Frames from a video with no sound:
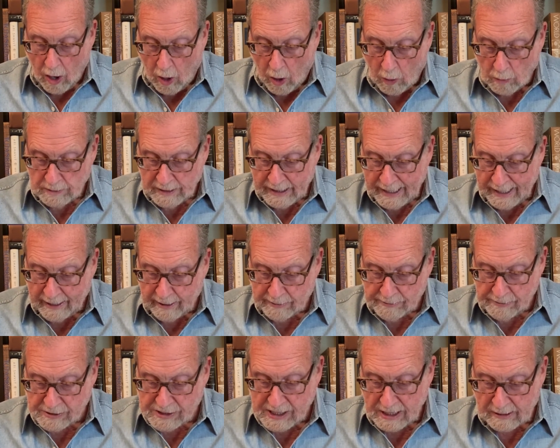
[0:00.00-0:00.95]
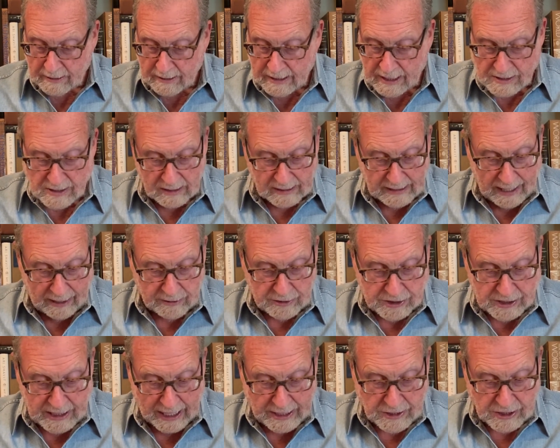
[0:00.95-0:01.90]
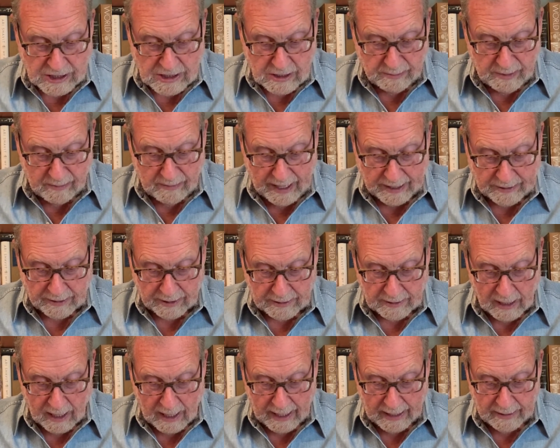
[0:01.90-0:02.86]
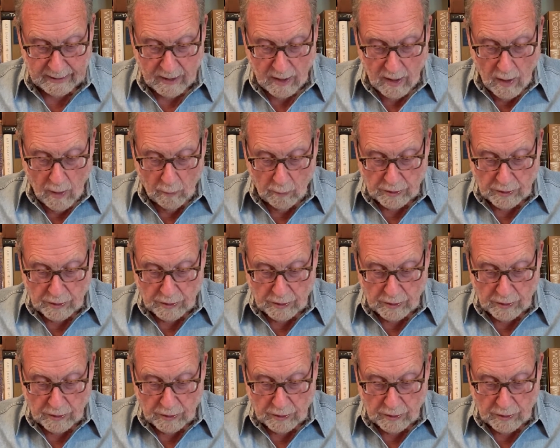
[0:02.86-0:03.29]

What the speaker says: Only Air New Zealand has allowed changes to be made online,